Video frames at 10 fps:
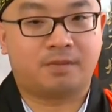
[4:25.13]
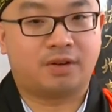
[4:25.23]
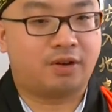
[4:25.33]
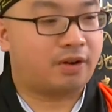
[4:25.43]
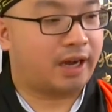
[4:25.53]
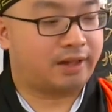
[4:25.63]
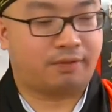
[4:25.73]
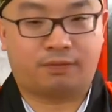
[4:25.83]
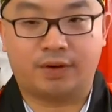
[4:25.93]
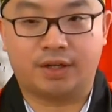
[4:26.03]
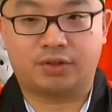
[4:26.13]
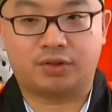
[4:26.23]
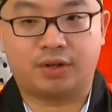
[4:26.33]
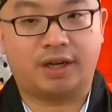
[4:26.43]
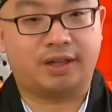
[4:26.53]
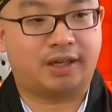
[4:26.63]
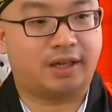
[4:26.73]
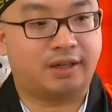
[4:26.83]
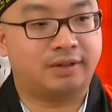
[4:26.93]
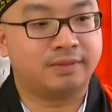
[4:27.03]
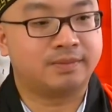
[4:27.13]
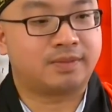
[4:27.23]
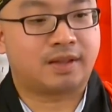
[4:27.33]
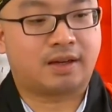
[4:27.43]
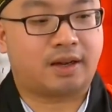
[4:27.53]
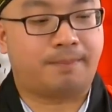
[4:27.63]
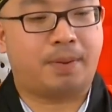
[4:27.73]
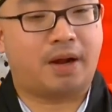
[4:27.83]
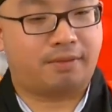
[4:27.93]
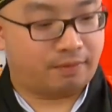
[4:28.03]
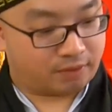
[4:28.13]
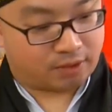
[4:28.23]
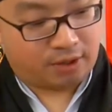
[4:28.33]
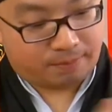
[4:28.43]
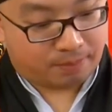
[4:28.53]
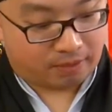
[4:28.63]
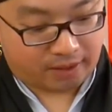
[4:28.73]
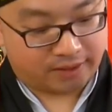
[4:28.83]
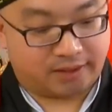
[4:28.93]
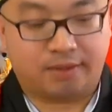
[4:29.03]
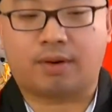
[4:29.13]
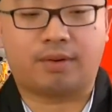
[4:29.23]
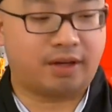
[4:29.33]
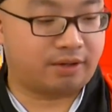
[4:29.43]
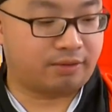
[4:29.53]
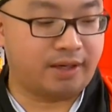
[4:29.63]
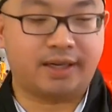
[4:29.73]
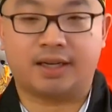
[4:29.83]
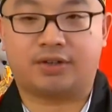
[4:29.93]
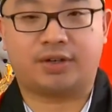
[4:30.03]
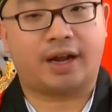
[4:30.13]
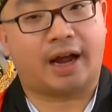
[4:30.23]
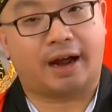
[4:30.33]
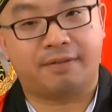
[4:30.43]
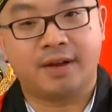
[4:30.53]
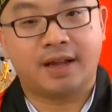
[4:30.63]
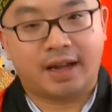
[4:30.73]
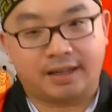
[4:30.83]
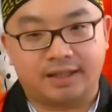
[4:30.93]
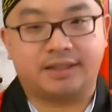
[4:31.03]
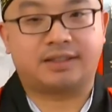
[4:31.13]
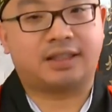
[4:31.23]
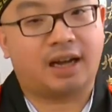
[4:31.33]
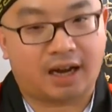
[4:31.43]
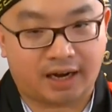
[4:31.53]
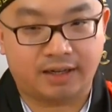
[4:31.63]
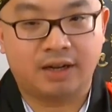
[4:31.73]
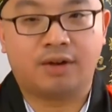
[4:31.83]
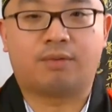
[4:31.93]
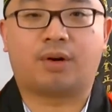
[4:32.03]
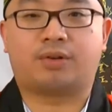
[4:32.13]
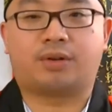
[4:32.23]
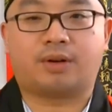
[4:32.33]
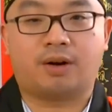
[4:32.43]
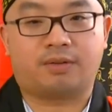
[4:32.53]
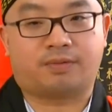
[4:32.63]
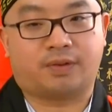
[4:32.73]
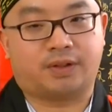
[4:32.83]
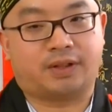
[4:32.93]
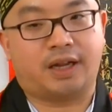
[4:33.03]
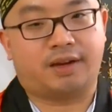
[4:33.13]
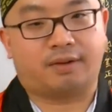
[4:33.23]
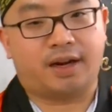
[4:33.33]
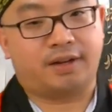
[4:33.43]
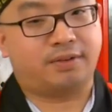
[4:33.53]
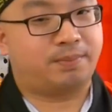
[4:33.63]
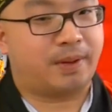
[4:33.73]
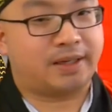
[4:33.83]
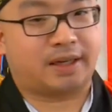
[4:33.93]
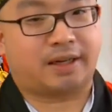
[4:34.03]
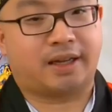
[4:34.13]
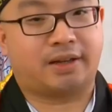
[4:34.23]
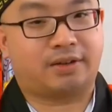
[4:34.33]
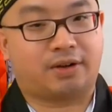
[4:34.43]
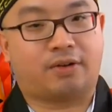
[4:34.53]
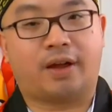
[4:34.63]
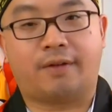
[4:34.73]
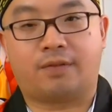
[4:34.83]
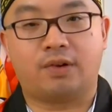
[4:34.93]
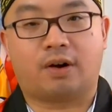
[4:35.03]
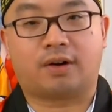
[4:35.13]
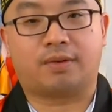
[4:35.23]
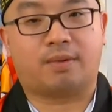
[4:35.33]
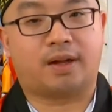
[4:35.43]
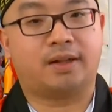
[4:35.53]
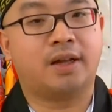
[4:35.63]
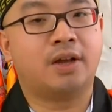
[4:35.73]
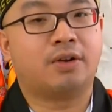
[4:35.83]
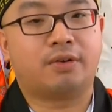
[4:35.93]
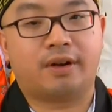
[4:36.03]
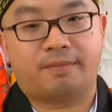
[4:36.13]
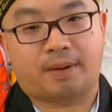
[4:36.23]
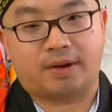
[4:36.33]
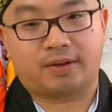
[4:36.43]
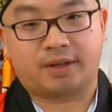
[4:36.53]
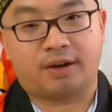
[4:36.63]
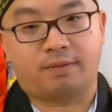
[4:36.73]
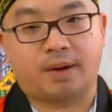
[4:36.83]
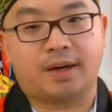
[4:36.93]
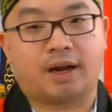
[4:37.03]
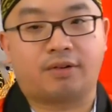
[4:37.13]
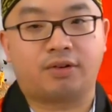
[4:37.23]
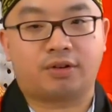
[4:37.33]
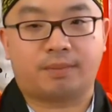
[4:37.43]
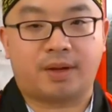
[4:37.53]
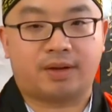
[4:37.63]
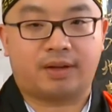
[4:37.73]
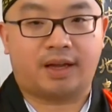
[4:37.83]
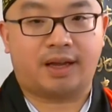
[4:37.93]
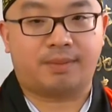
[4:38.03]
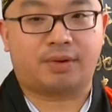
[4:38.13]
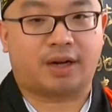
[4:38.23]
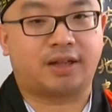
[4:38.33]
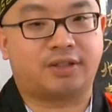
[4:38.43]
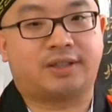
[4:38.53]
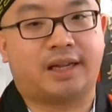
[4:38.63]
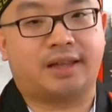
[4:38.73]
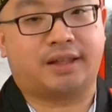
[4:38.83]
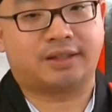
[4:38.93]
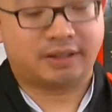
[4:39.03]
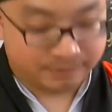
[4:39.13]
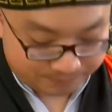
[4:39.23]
look at the fridge and then compare with the cookbook and see what ingredients you have and then decide what to cook for the day, right? Basically, if you are the one who live by yourself right now, you should be able to understand this.